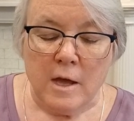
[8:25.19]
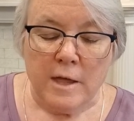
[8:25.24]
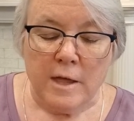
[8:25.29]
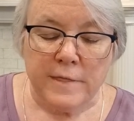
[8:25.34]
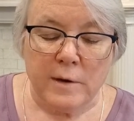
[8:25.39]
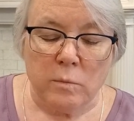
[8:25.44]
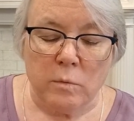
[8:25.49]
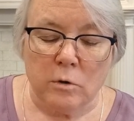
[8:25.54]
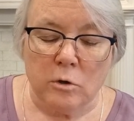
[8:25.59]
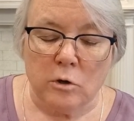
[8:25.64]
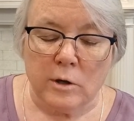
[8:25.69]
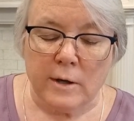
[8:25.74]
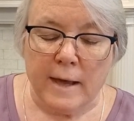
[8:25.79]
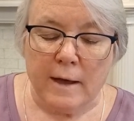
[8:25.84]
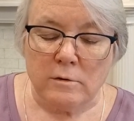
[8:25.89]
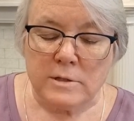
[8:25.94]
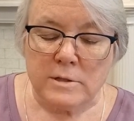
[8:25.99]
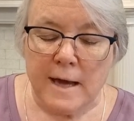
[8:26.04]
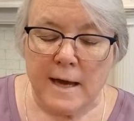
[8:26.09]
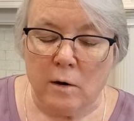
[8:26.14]
There were
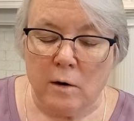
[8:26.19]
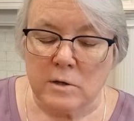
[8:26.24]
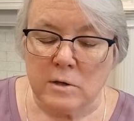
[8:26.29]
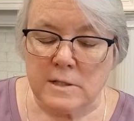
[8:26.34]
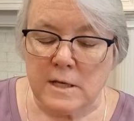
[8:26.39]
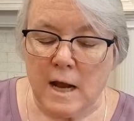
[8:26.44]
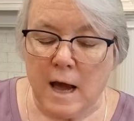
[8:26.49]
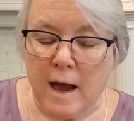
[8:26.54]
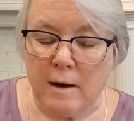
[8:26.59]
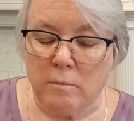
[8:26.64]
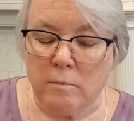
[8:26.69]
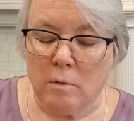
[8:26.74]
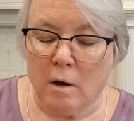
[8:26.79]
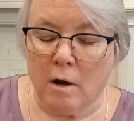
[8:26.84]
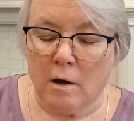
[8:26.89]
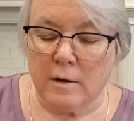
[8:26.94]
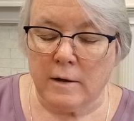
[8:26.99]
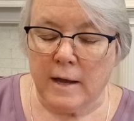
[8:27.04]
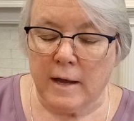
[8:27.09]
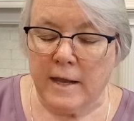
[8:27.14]
lookout towers at High
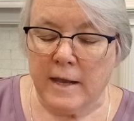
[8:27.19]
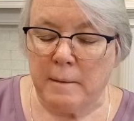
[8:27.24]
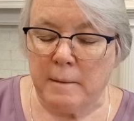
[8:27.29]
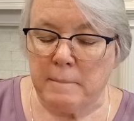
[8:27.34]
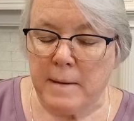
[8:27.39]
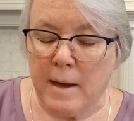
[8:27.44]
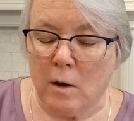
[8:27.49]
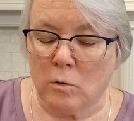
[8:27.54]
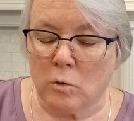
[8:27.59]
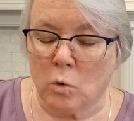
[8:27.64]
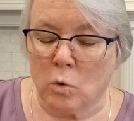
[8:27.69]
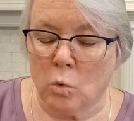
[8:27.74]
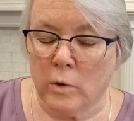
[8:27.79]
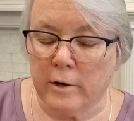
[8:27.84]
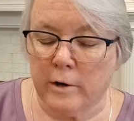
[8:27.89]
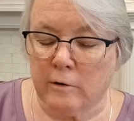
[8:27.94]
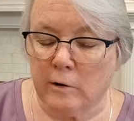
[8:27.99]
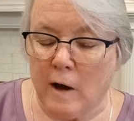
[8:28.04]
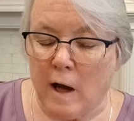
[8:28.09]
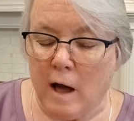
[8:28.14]
Rock and at Mount
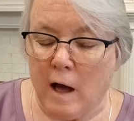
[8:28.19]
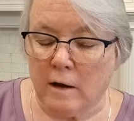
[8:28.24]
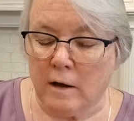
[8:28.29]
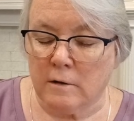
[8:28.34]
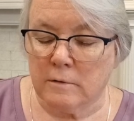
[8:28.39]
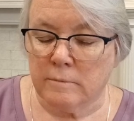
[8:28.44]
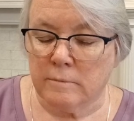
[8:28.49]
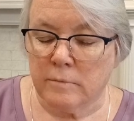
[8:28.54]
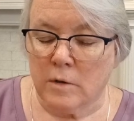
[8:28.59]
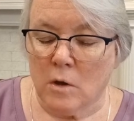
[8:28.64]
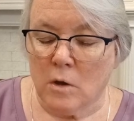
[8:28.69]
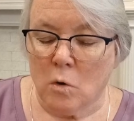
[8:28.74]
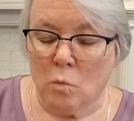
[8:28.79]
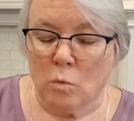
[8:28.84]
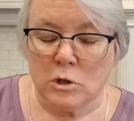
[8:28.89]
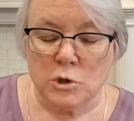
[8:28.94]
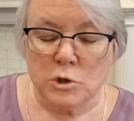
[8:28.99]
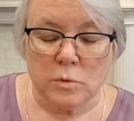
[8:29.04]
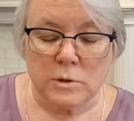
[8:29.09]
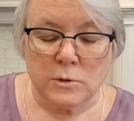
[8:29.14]
Quirrock,
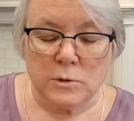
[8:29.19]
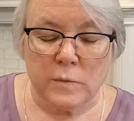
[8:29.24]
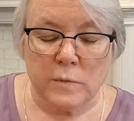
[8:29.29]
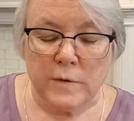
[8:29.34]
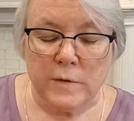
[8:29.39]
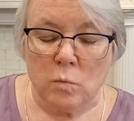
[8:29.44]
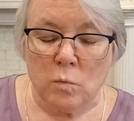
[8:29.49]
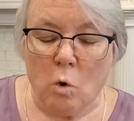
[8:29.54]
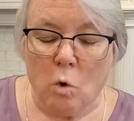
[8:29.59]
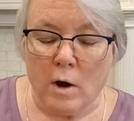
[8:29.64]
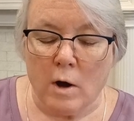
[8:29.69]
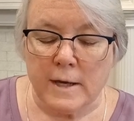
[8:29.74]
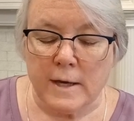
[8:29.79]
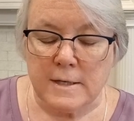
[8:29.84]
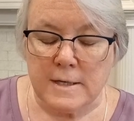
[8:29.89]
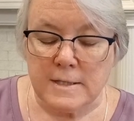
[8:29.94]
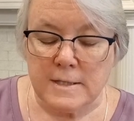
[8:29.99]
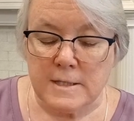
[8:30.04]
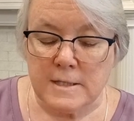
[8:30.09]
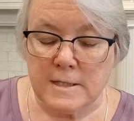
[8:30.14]
which was within walking
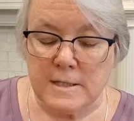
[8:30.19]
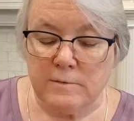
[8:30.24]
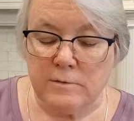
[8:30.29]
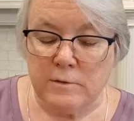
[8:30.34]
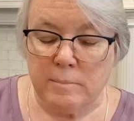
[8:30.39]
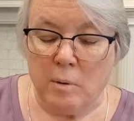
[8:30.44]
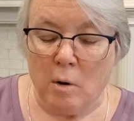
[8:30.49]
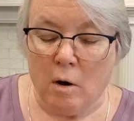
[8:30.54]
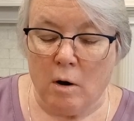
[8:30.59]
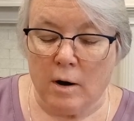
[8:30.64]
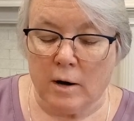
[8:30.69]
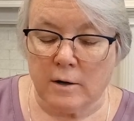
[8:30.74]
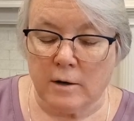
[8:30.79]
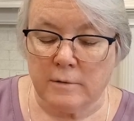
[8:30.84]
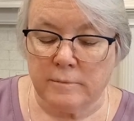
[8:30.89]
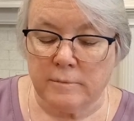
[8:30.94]
distance of the park.